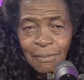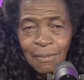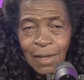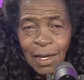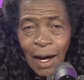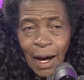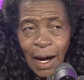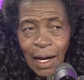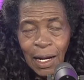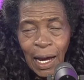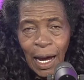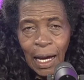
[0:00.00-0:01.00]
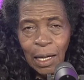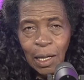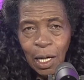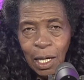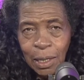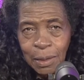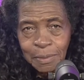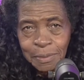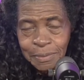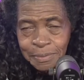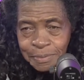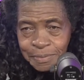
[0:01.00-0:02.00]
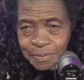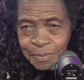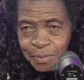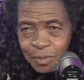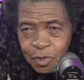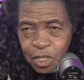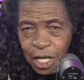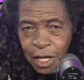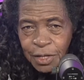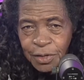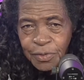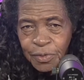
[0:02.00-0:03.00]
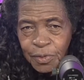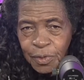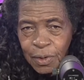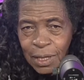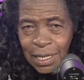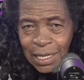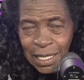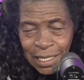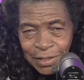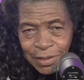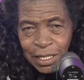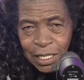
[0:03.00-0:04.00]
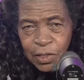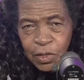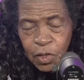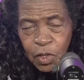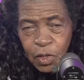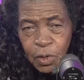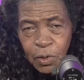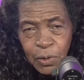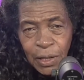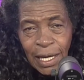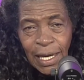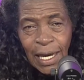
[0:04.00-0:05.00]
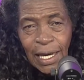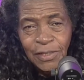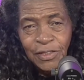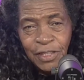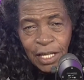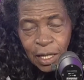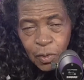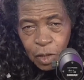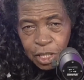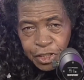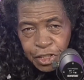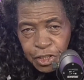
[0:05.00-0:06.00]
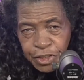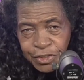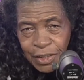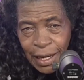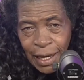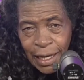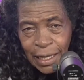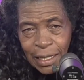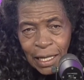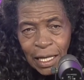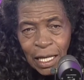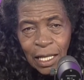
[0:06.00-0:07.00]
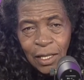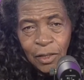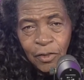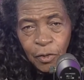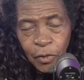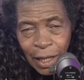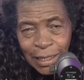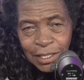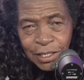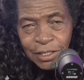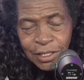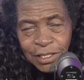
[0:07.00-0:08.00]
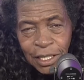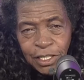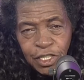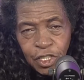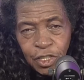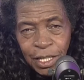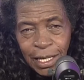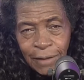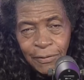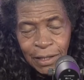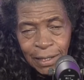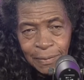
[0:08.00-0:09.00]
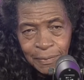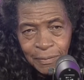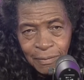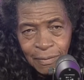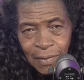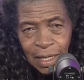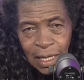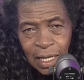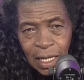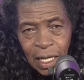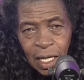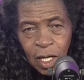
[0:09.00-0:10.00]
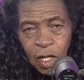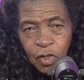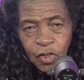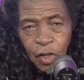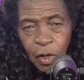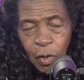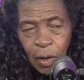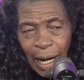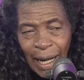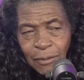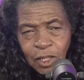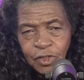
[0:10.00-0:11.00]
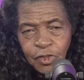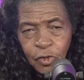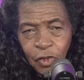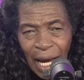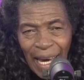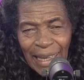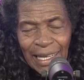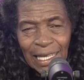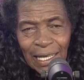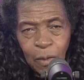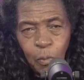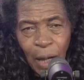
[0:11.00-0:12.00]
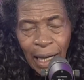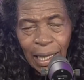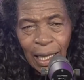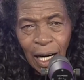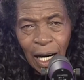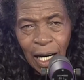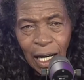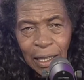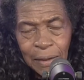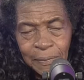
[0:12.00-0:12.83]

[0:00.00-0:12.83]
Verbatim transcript: God, I am just listening to you, seeing what you're saying, the directions that you're giving. So I was riding in my car,